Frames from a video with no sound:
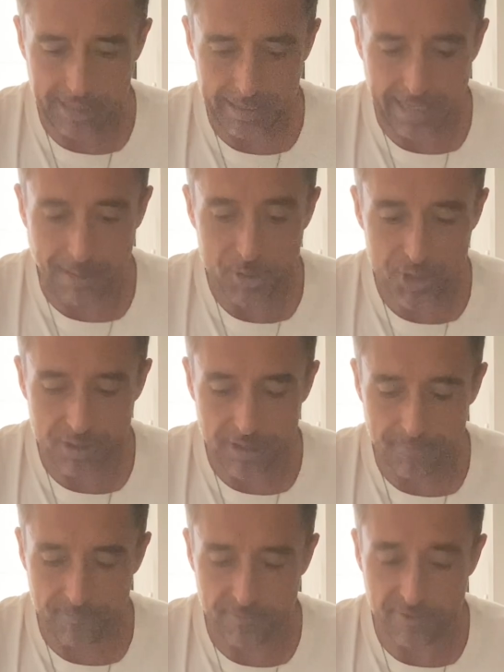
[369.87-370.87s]
chemistry,
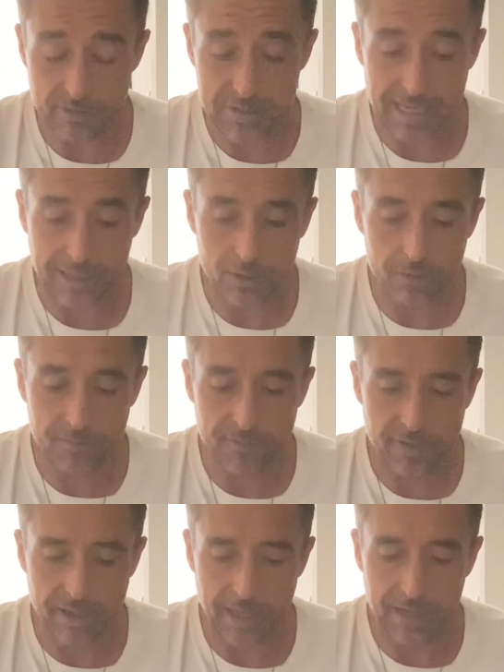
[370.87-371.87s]
feels like love,
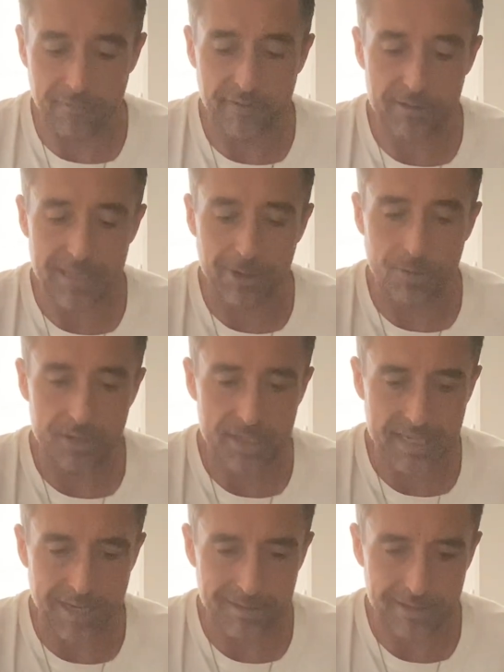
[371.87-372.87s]
and it feels like
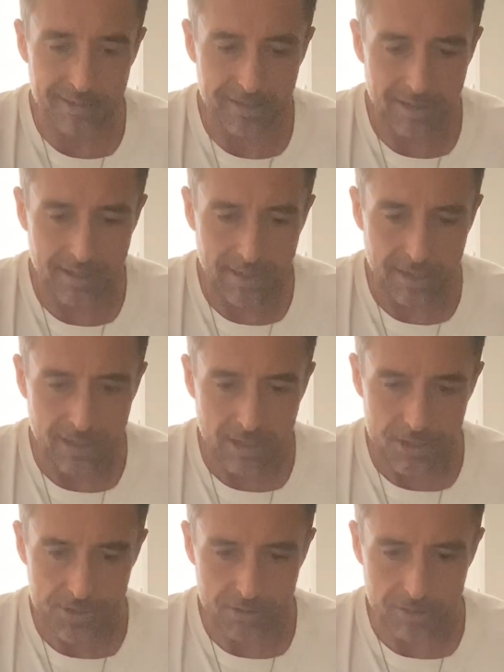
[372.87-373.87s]
understanding.
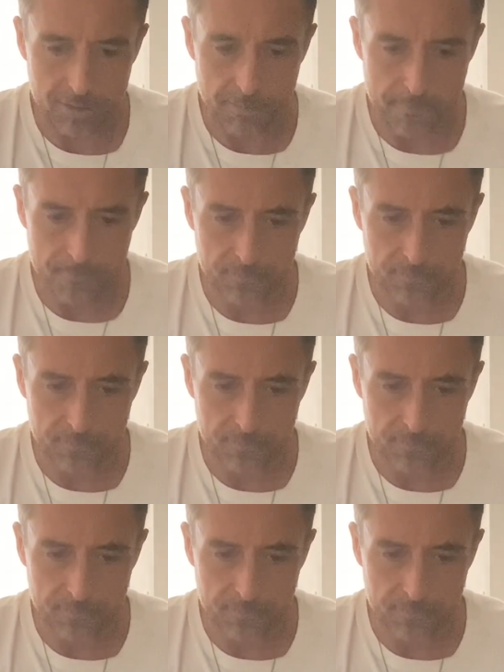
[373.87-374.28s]
So